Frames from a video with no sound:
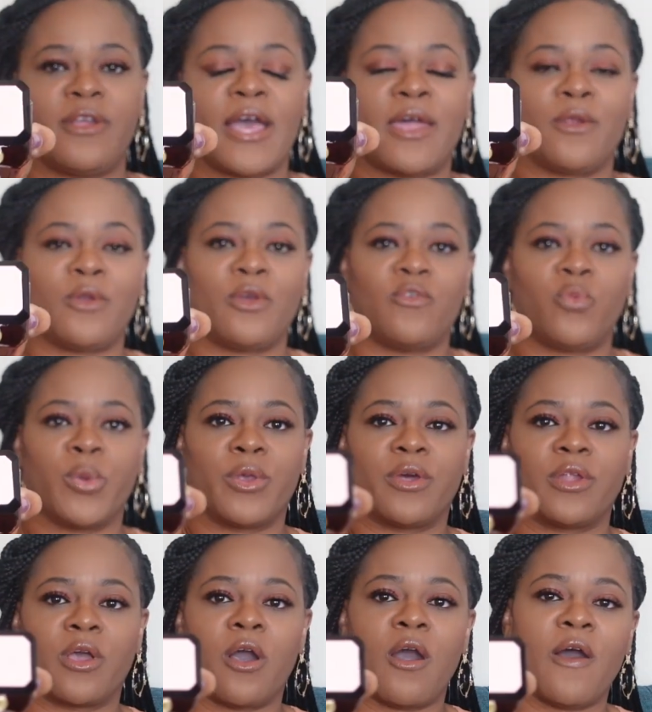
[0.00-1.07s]
I don't know if we're
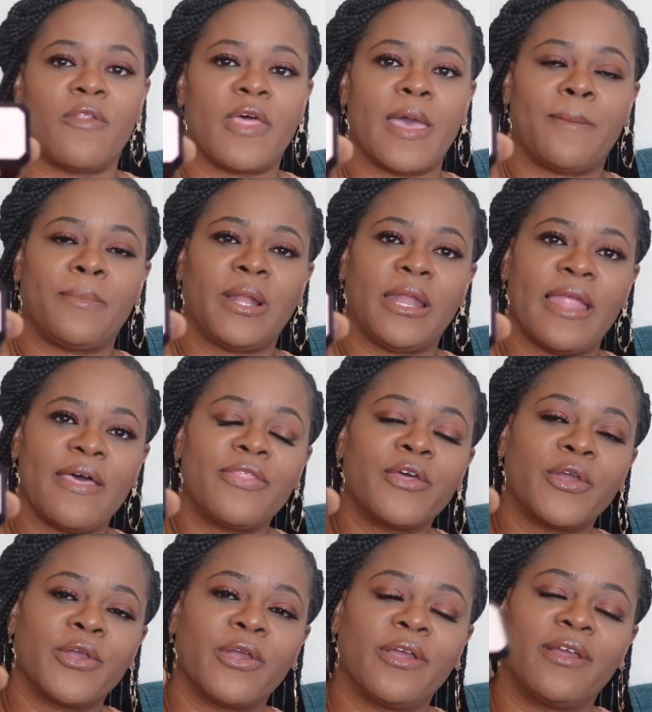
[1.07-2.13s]
going to call that
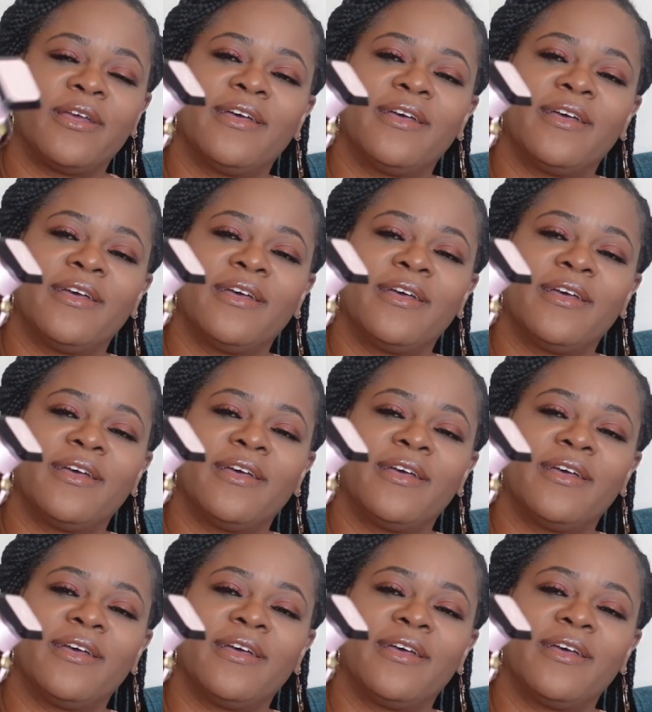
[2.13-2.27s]
pleather,